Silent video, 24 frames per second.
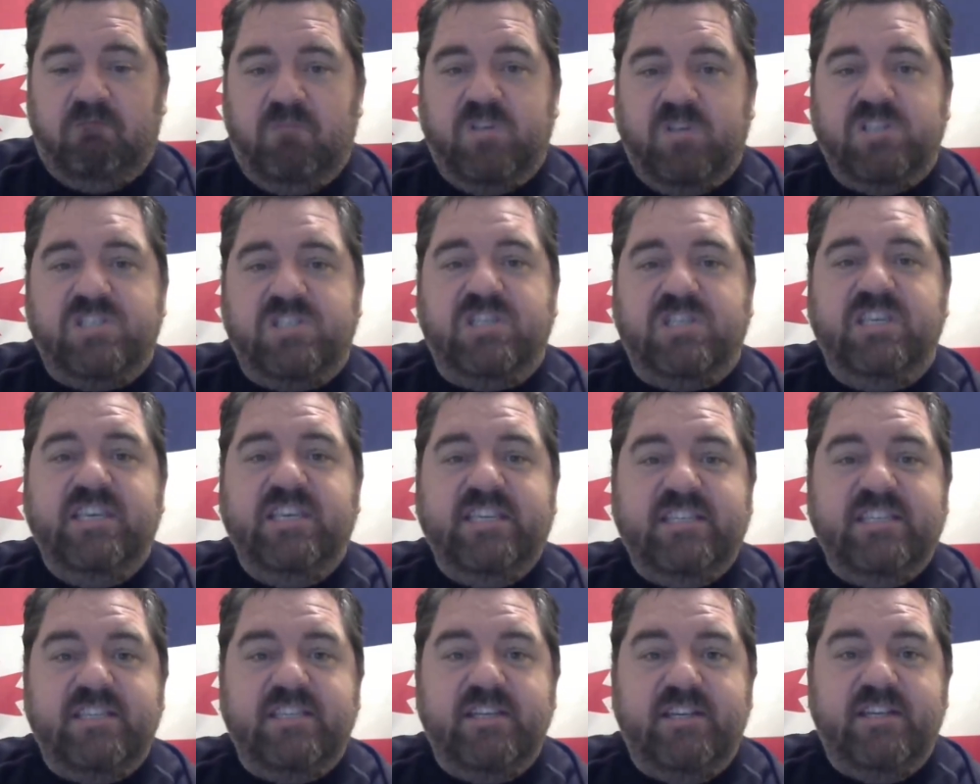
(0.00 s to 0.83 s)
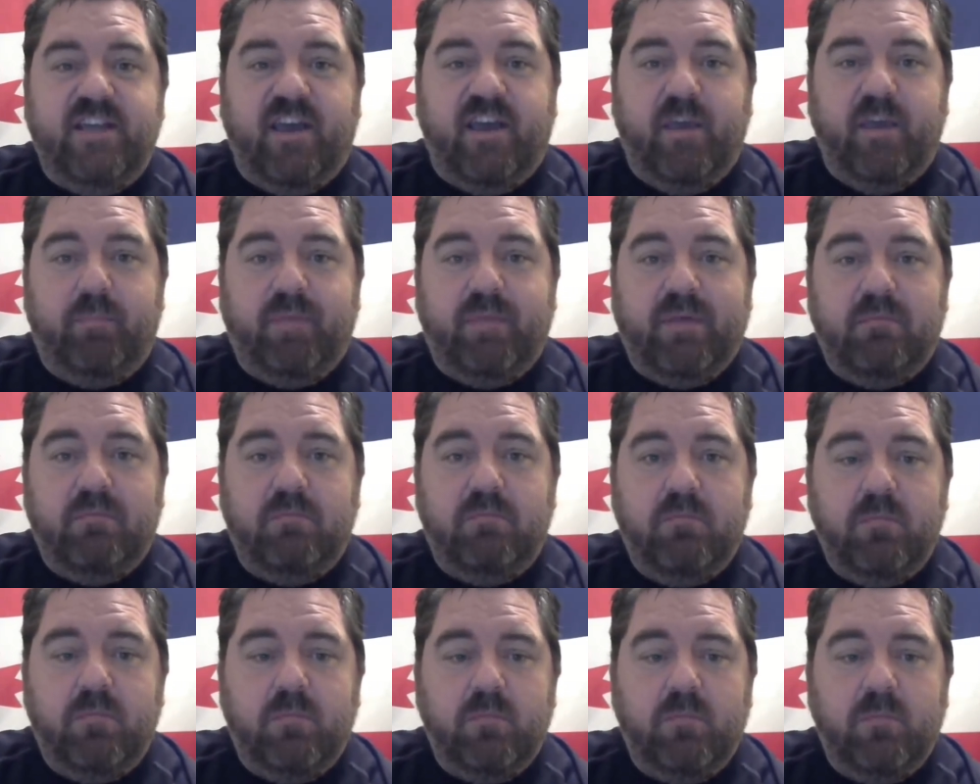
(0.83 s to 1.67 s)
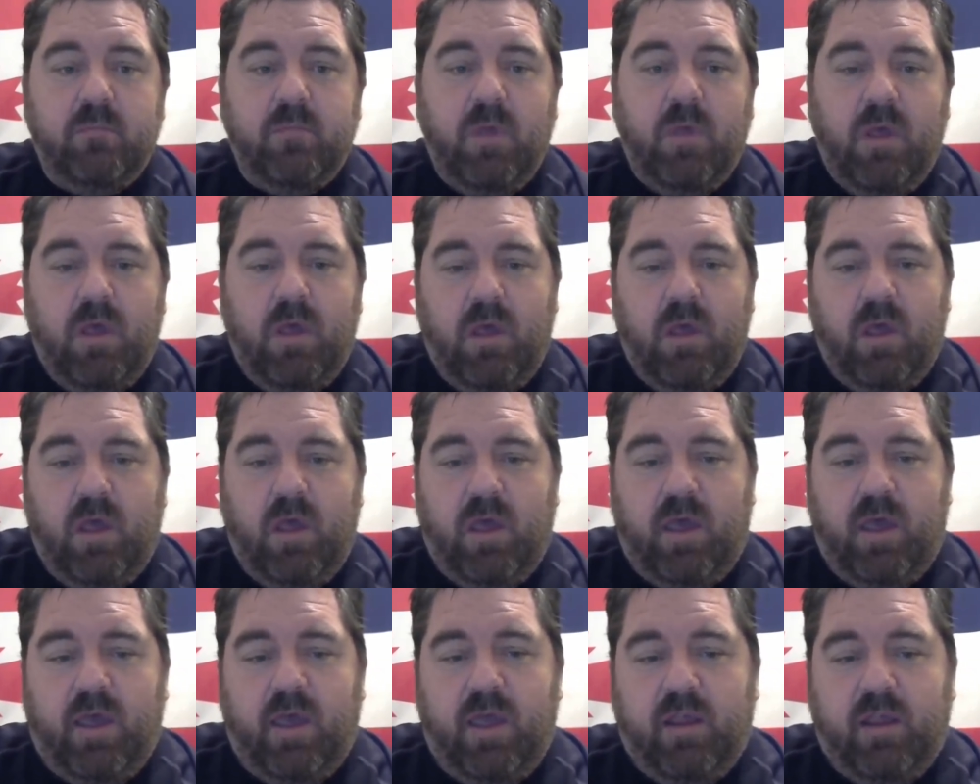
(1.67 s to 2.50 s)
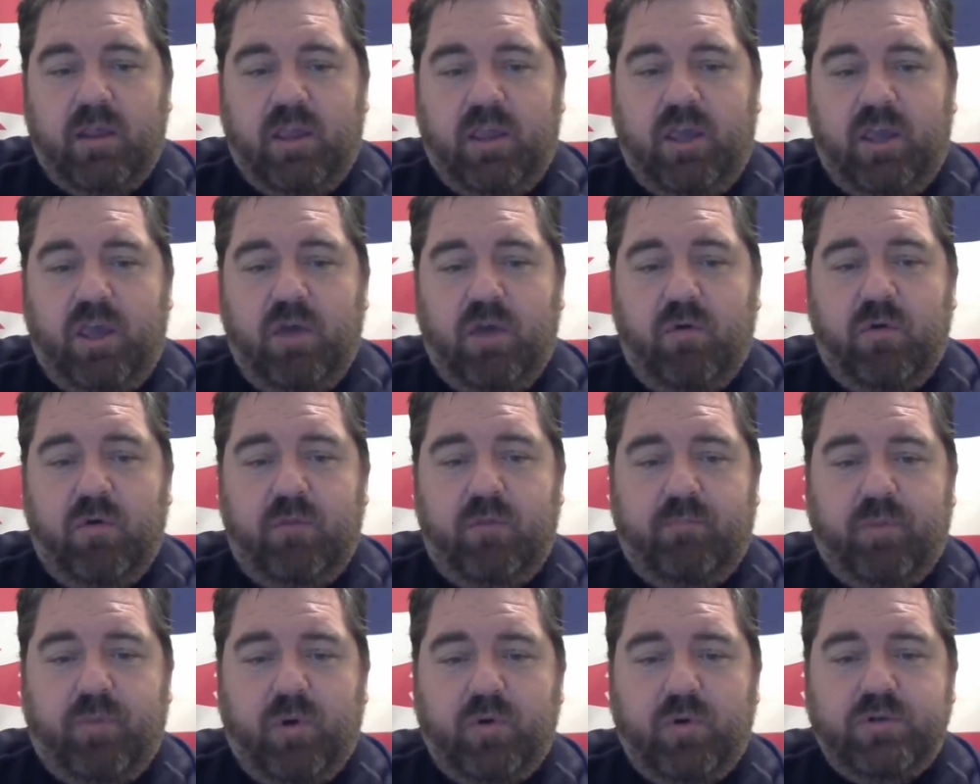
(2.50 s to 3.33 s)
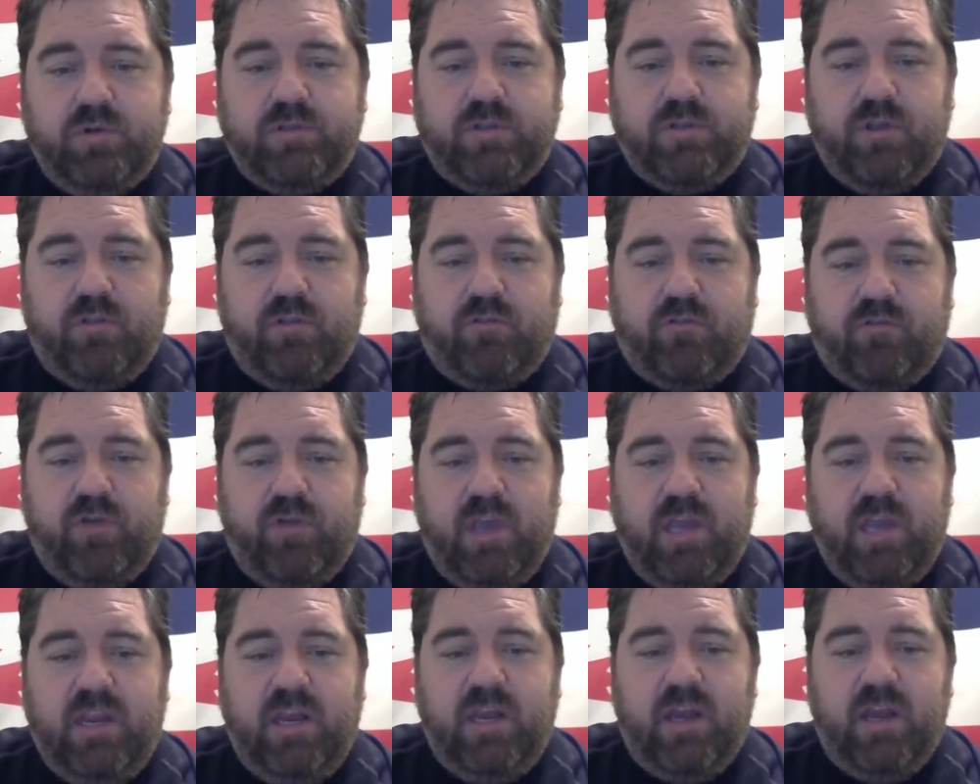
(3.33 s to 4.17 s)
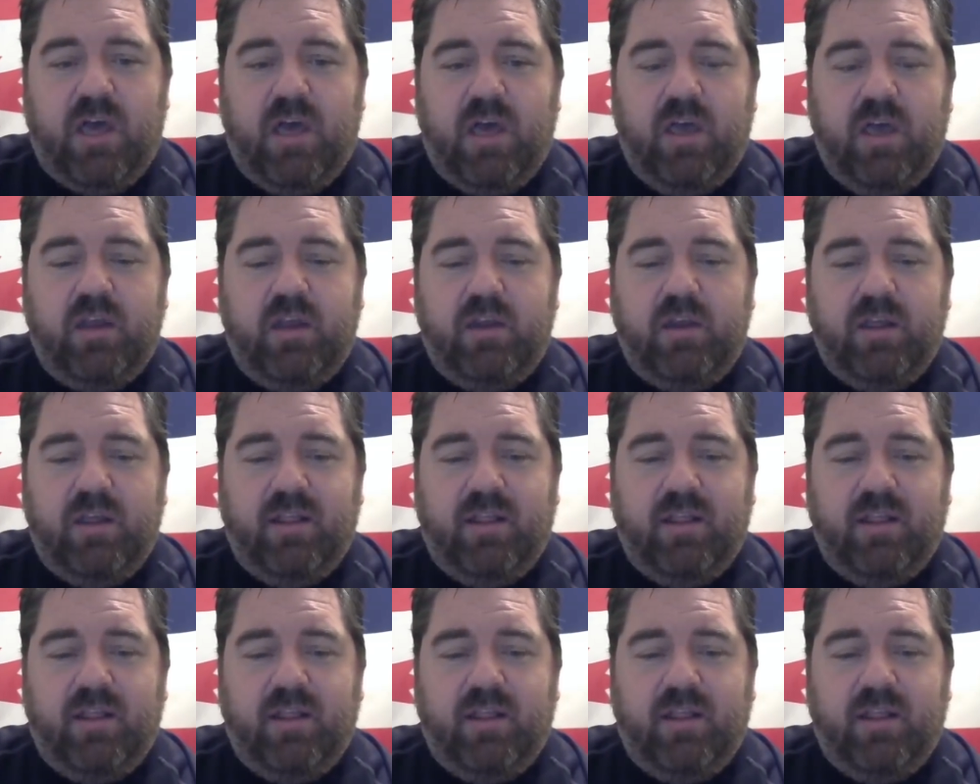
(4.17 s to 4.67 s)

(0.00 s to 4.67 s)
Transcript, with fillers: sleazy type. And Q in post 389